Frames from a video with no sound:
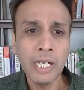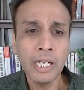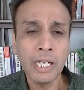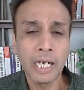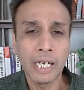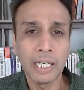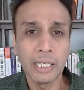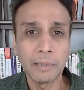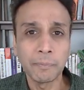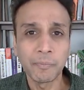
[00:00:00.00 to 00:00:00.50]

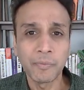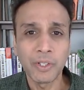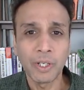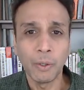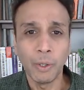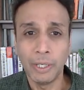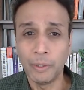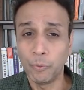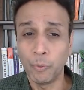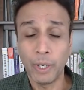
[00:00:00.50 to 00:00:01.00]

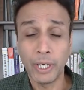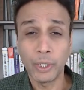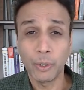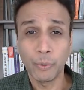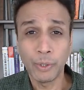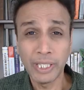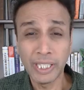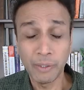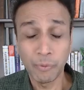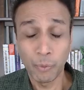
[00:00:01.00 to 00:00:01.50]
And why do
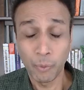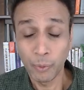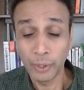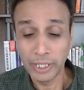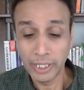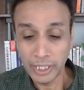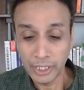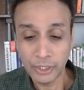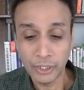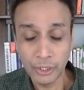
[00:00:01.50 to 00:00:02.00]
we
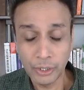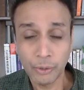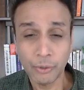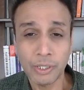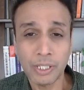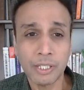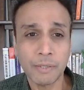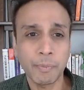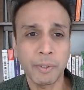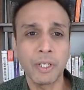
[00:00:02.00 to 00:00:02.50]
need to do
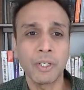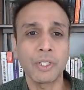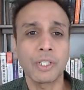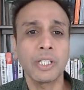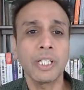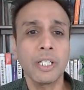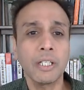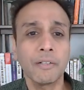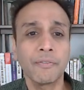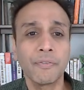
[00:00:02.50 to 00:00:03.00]
this? Because
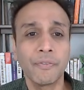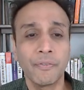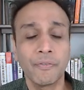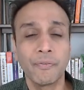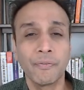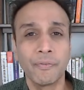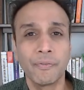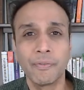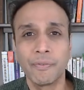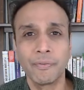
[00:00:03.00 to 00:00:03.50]
think of
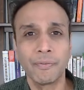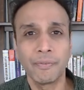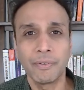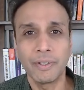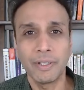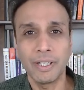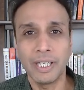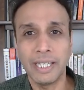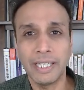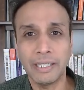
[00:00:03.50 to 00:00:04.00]

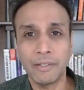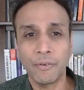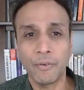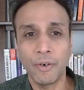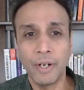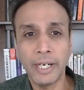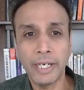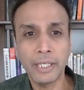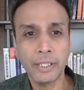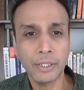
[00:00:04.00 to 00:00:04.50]
like
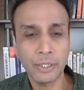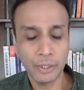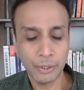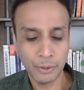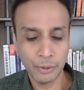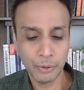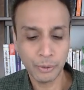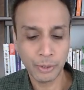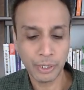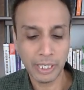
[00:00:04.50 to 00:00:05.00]
trying
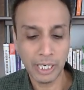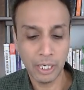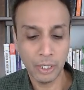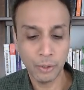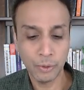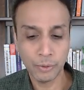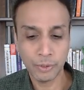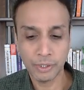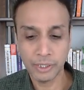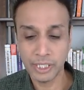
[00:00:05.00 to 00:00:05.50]
to
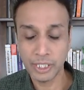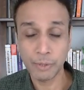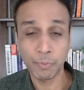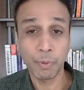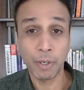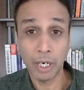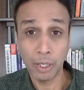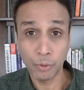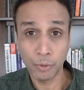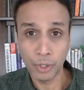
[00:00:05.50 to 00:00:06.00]
count these
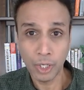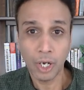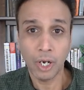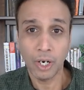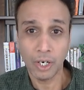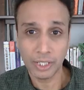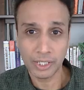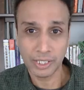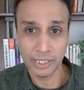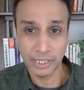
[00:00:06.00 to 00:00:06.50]
brown dots